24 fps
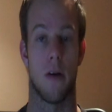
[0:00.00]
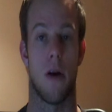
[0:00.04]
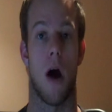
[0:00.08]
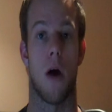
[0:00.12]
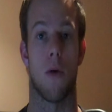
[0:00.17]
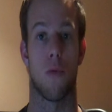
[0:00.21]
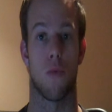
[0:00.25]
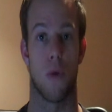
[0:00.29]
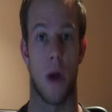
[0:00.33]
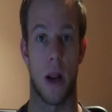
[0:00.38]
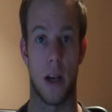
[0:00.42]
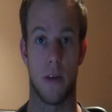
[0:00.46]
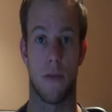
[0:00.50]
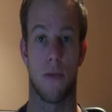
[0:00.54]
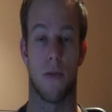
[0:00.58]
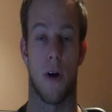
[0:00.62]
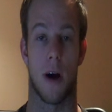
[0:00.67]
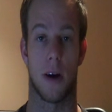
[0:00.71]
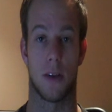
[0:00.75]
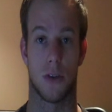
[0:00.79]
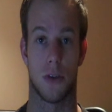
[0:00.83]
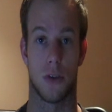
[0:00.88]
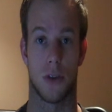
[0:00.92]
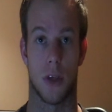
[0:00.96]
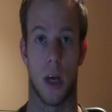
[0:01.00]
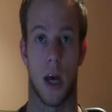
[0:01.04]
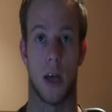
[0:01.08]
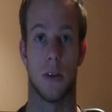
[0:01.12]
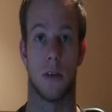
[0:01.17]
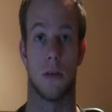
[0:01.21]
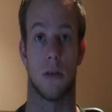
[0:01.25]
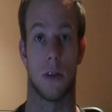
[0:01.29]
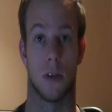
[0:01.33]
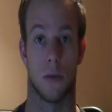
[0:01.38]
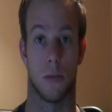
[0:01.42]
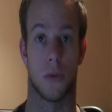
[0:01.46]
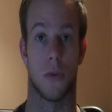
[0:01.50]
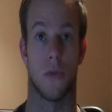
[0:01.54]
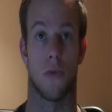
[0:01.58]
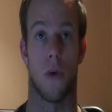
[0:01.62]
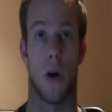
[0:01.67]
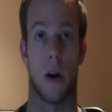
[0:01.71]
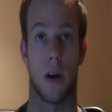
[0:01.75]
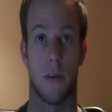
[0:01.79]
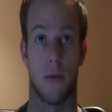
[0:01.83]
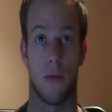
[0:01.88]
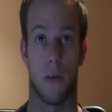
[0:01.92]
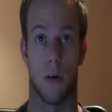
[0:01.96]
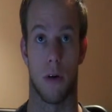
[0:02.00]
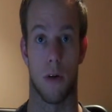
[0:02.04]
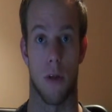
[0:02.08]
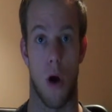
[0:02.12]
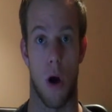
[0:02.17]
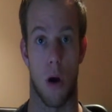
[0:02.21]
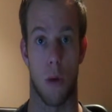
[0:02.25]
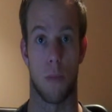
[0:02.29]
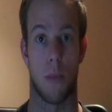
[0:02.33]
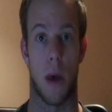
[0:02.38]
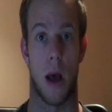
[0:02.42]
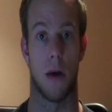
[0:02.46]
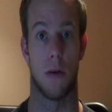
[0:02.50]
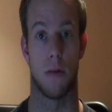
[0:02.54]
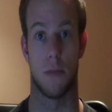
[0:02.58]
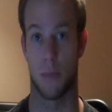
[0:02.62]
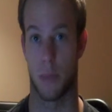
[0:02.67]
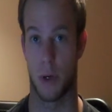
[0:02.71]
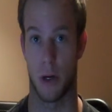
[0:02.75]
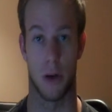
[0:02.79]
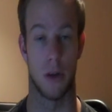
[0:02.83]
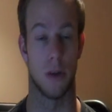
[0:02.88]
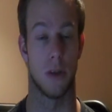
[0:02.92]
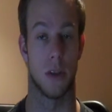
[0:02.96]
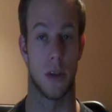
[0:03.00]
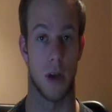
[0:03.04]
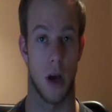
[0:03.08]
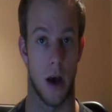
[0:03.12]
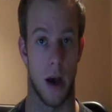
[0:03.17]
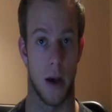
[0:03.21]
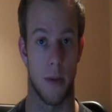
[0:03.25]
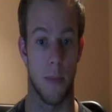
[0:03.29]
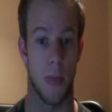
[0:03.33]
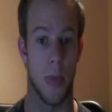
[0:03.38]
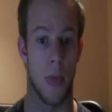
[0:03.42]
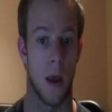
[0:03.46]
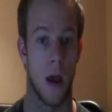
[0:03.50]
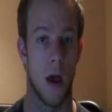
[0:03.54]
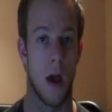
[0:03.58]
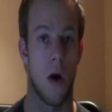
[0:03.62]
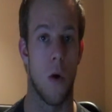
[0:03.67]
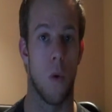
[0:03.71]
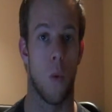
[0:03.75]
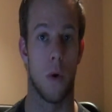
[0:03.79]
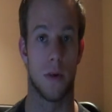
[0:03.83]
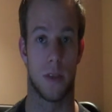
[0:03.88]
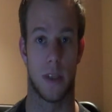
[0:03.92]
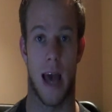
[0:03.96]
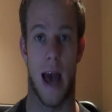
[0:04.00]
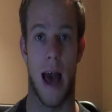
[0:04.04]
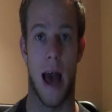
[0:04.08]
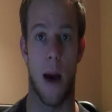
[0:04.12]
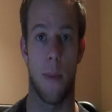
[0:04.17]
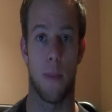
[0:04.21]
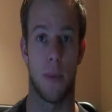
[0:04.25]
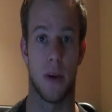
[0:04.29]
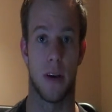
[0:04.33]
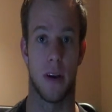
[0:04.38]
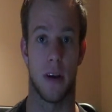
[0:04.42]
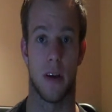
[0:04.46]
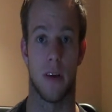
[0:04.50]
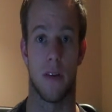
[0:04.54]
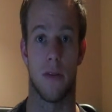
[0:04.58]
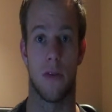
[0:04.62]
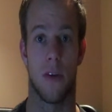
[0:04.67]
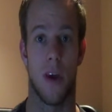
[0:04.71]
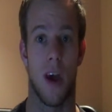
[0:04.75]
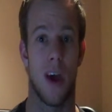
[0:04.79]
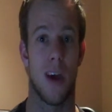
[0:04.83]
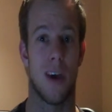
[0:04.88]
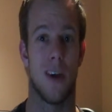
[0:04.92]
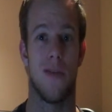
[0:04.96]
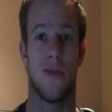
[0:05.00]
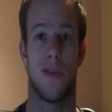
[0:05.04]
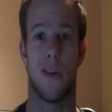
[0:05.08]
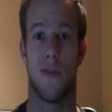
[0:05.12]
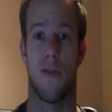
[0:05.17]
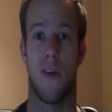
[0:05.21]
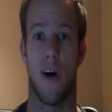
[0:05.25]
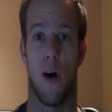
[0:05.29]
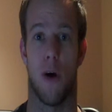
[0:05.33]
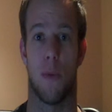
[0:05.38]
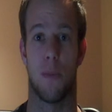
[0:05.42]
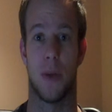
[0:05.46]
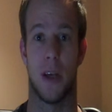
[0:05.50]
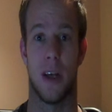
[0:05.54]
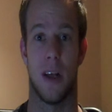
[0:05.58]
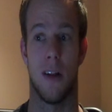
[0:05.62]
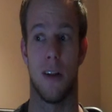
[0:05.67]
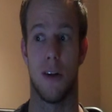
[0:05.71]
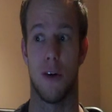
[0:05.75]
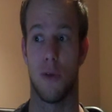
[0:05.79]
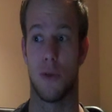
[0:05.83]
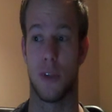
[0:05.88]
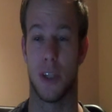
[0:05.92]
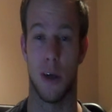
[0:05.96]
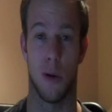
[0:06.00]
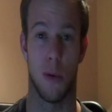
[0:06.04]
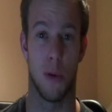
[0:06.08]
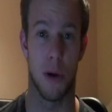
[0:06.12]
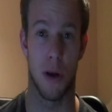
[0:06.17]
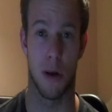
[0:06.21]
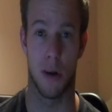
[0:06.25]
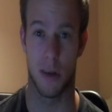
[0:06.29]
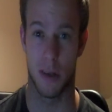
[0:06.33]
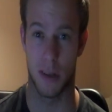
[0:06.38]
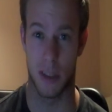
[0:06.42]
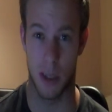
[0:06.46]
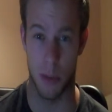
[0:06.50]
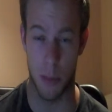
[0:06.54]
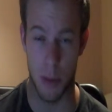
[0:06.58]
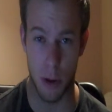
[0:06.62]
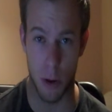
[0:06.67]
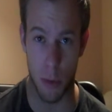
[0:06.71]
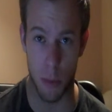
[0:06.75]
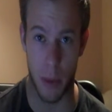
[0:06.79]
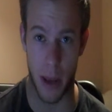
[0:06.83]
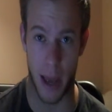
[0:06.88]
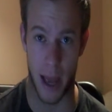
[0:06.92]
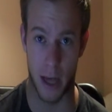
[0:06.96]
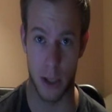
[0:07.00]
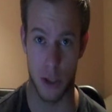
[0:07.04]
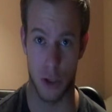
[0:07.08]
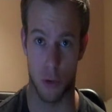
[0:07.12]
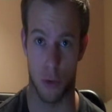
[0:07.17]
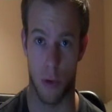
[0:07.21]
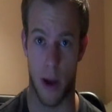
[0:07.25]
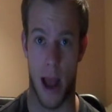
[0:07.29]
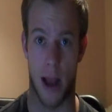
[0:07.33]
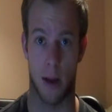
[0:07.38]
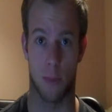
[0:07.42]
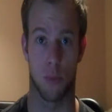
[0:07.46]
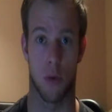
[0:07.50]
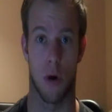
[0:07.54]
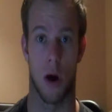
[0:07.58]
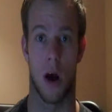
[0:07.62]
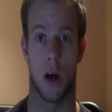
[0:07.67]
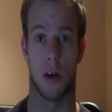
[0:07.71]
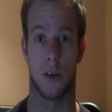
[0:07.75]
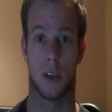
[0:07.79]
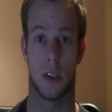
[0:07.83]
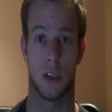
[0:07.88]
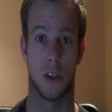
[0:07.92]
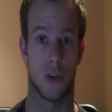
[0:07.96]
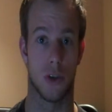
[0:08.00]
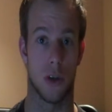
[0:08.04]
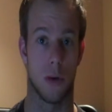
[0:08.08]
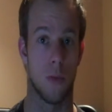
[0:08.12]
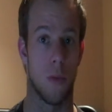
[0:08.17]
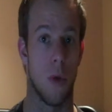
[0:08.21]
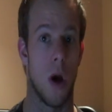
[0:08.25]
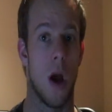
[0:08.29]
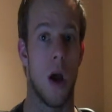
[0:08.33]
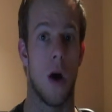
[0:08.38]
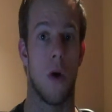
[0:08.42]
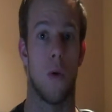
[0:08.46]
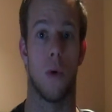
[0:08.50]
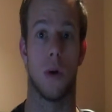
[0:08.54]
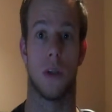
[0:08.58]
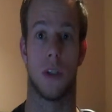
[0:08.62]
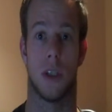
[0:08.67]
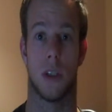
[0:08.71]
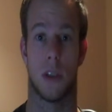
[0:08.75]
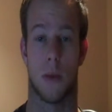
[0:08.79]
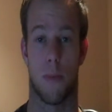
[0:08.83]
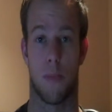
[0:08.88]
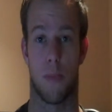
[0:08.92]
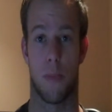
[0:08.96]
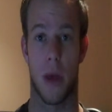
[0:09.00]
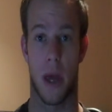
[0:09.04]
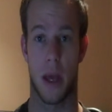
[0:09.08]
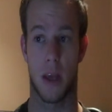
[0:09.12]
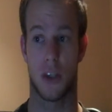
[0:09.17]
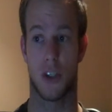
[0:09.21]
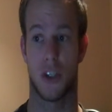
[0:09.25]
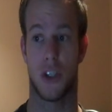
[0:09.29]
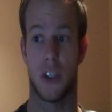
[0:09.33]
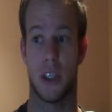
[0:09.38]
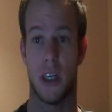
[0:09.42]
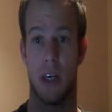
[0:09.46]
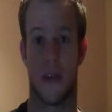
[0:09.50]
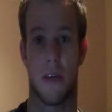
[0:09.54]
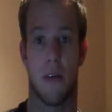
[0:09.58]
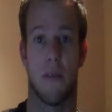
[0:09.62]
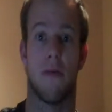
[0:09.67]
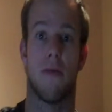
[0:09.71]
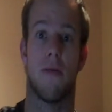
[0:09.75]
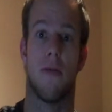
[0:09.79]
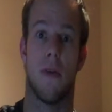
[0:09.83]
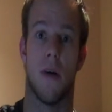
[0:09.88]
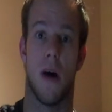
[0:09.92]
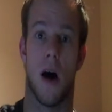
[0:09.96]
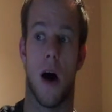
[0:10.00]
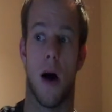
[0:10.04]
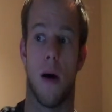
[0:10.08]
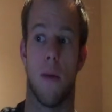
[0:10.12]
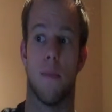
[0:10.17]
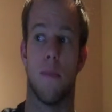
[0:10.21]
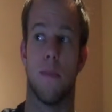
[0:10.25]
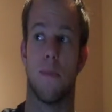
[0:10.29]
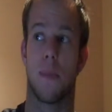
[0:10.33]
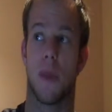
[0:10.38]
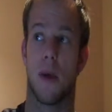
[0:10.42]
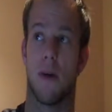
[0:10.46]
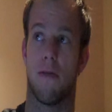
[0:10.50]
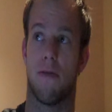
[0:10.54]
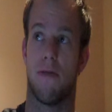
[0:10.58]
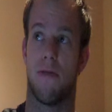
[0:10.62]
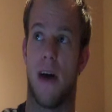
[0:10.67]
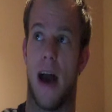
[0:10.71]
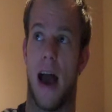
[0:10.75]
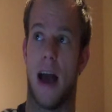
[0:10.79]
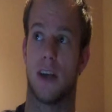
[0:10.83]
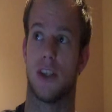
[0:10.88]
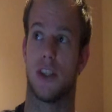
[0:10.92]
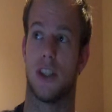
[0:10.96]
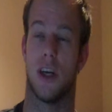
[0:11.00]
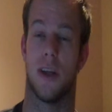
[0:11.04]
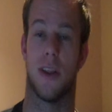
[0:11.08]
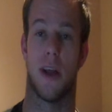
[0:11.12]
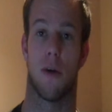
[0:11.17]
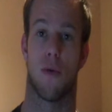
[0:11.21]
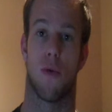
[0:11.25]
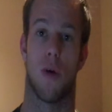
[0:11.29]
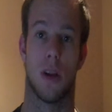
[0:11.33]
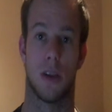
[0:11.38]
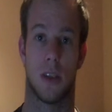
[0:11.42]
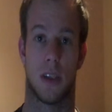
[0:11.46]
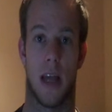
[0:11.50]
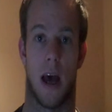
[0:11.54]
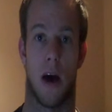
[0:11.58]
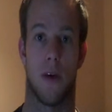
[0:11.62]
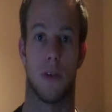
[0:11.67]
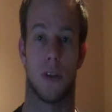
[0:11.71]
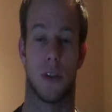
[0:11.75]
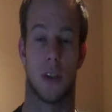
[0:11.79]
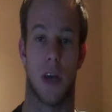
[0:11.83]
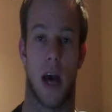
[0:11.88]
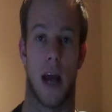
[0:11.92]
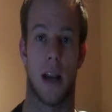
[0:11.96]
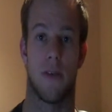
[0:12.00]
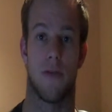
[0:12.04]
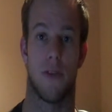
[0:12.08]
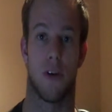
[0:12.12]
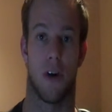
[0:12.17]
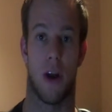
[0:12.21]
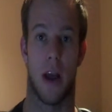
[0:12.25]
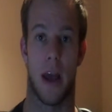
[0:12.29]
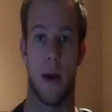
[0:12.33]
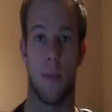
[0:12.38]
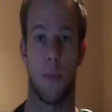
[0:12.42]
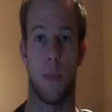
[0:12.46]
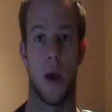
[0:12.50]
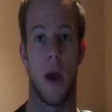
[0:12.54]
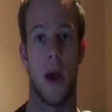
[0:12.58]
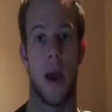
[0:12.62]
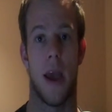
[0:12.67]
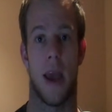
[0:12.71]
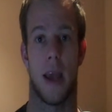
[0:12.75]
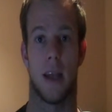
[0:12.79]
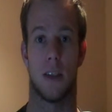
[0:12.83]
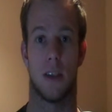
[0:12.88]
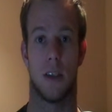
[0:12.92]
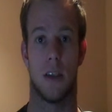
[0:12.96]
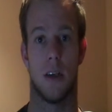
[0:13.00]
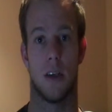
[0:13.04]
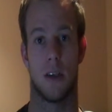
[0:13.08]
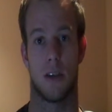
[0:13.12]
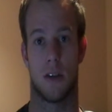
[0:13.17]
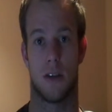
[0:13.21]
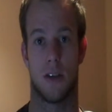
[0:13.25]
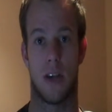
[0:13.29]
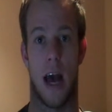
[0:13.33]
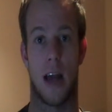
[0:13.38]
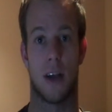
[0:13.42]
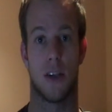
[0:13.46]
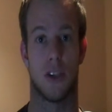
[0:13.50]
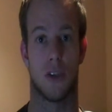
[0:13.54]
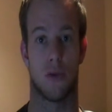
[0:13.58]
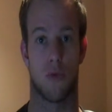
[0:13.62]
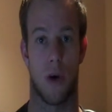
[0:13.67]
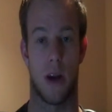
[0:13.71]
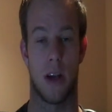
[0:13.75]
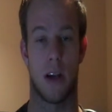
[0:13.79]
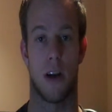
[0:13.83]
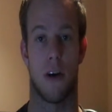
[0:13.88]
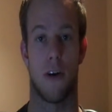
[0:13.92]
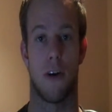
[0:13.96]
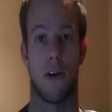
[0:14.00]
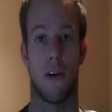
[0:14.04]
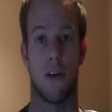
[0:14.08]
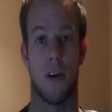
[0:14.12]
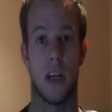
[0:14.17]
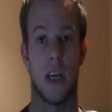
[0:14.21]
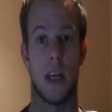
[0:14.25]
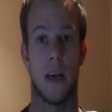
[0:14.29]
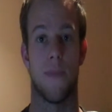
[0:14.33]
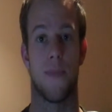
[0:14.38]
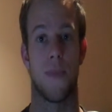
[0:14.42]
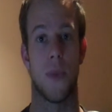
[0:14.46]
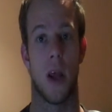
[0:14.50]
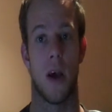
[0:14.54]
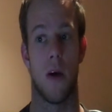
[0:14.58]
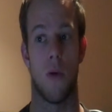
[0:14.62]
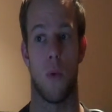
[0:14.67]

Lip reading: and not ready for exercise in terms of running for long periods of time, what's happened is you've developed iliotibial band tract syndrome, which is a big sheath of fascia that runs down the side of your hip and attaches right near your knee.